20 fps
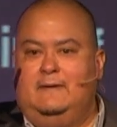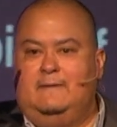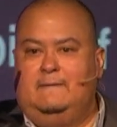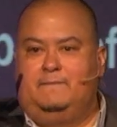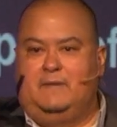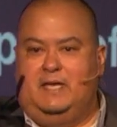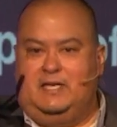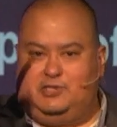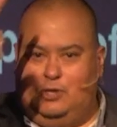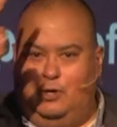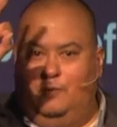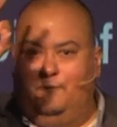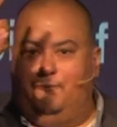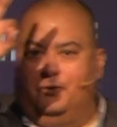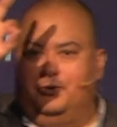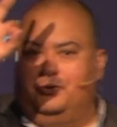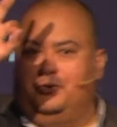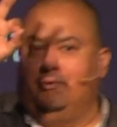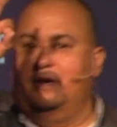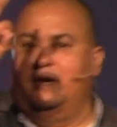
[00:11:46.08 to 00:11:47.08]
That's 0 for
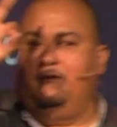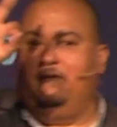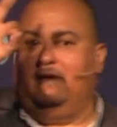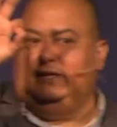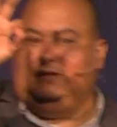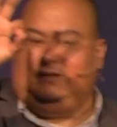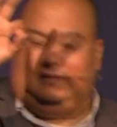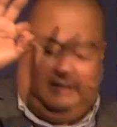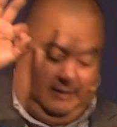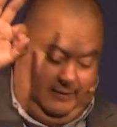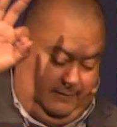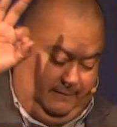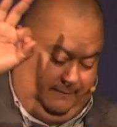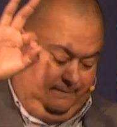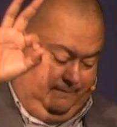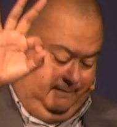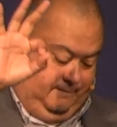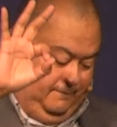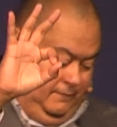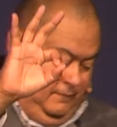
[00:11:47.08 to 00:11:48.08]
3 right there.
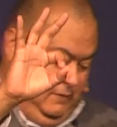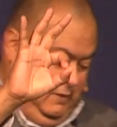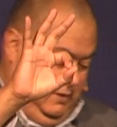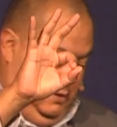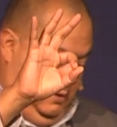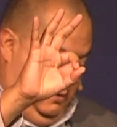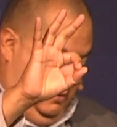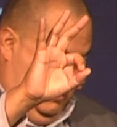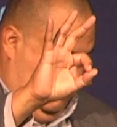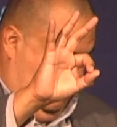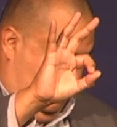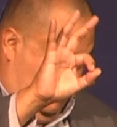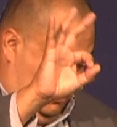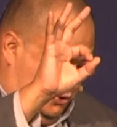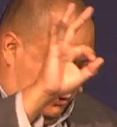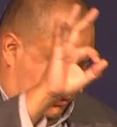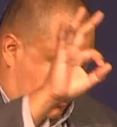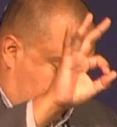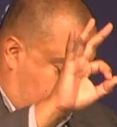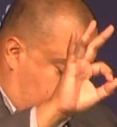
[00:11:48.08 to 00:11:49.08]
Verse
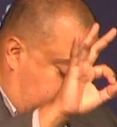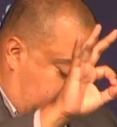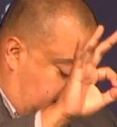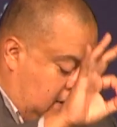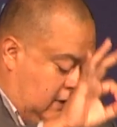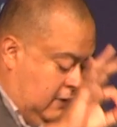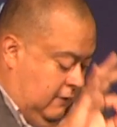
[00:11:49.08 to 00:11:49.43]
30